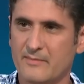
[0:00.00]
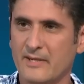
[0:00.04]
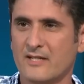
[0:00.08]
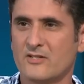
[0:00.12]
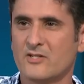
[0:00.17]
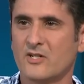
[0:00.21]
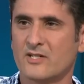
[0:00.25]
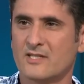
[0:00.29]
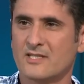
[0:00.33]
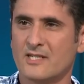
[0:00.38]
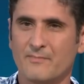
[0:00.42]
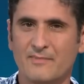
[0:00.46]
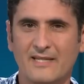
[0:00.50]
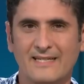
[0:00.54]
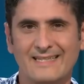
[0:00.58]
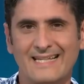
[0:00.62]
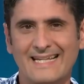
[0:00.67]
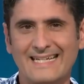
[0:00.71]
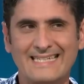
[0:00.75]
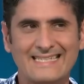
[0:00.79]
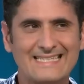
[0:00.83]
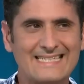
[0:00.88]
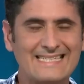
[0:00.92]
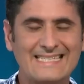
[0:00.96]
I mean, it took
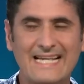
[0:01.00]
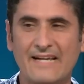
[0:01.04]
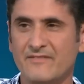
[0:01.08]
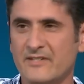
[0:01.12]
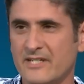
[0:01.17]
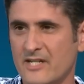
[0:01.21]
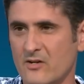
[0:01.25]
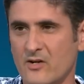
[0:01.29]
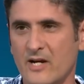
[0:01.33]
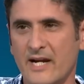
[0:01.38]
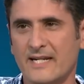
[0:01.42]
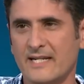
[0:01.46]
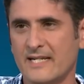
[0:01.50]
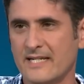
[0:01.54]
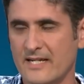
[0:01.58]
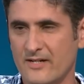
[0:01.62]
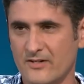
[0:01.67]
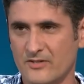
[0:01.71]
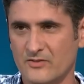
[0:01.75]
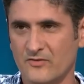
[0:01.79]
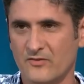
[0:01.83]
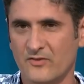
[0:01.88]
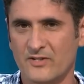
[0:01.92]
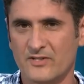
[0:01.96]
something like 70 or 80
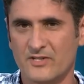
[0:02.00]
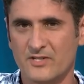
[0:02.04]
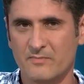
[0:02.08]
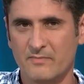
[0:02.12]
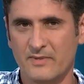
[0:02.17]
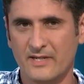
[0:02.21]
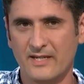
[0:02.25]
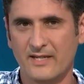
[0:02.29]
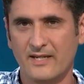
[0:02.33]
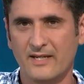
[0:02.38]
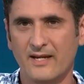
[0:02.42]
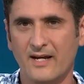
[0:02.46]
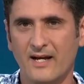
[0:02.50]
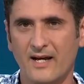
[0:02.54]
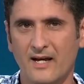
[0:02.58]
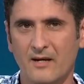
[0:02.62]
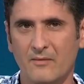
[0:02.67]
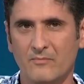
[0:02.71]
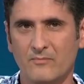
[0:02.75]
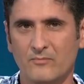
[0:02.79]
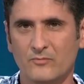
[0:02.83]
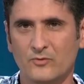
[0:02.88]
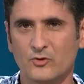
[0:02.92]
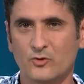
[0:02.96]
years for it to be
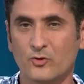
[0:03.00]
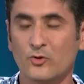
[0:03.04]
um,